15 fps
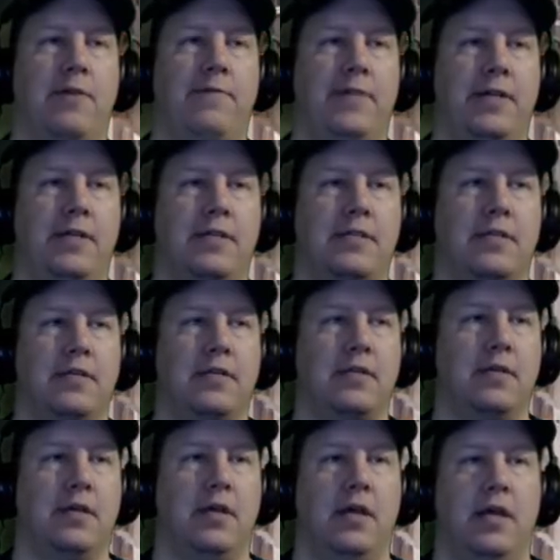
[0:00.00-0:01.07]
event.
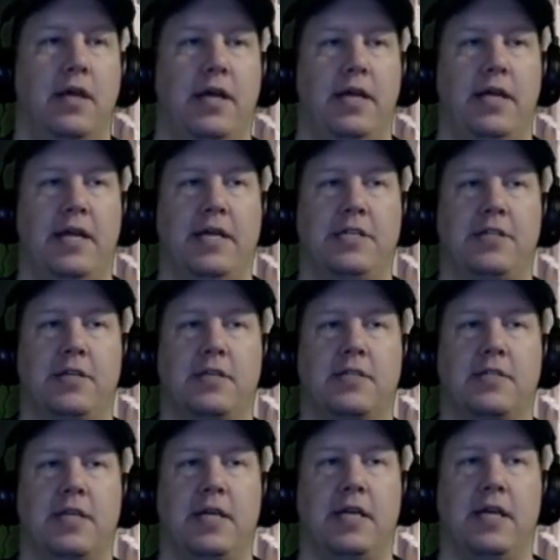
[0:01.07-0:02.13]
And as you can
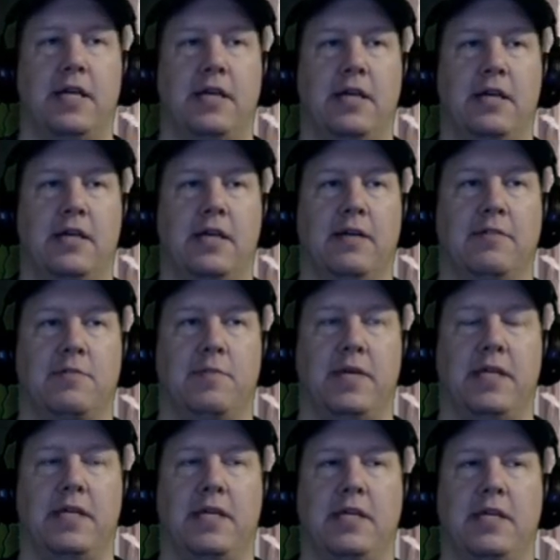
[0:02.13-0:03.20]
see, it gives
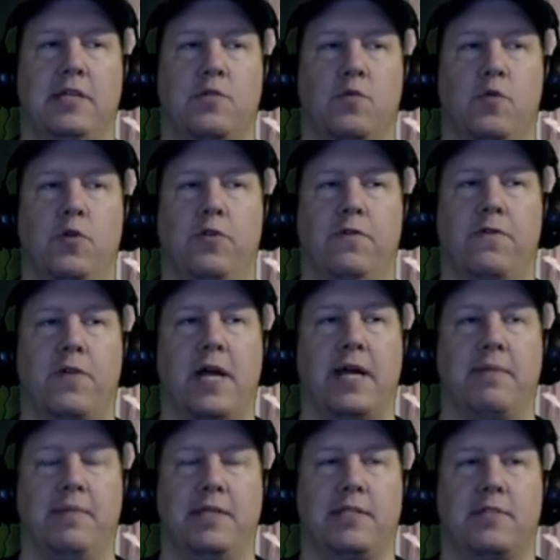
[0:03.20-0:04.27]
me these rune
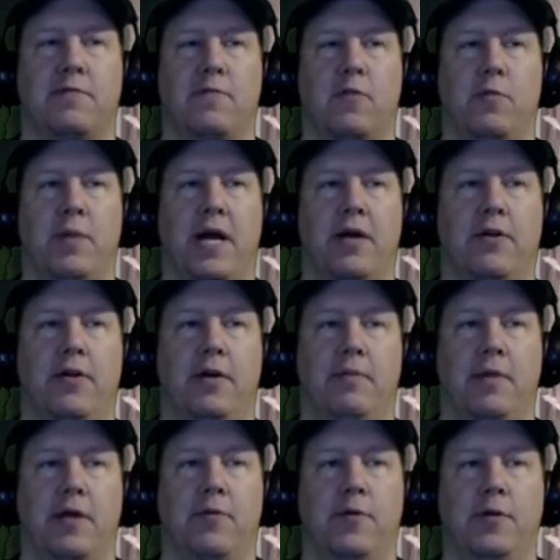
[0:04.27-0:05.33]
fragments for powering up
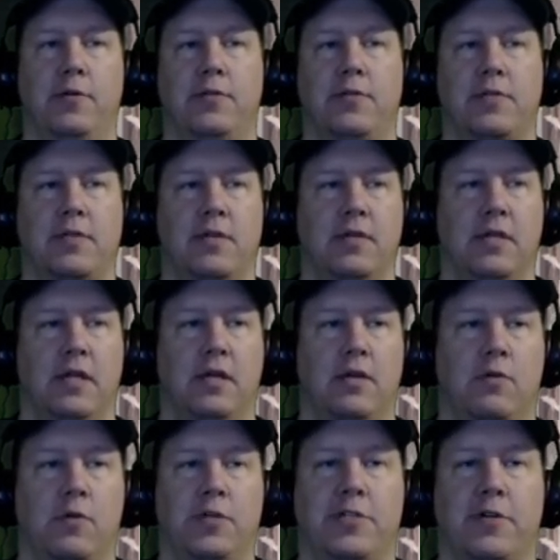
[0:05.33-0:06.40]
my runes,
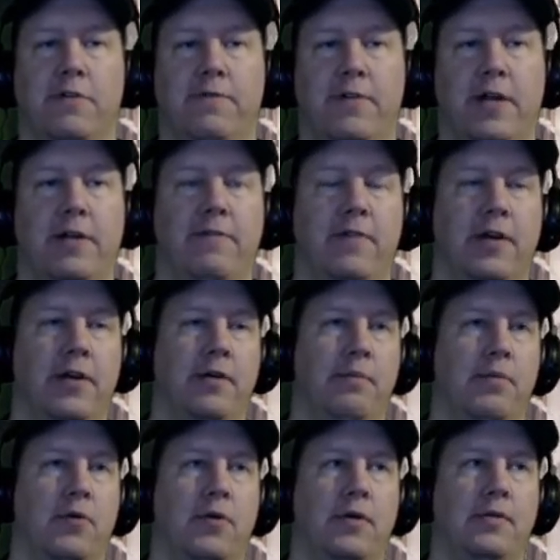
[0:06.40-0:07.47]
which are very, very
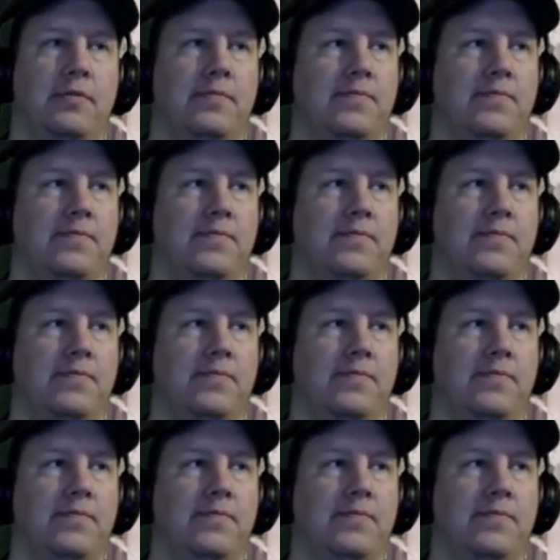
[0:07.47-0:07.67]
important.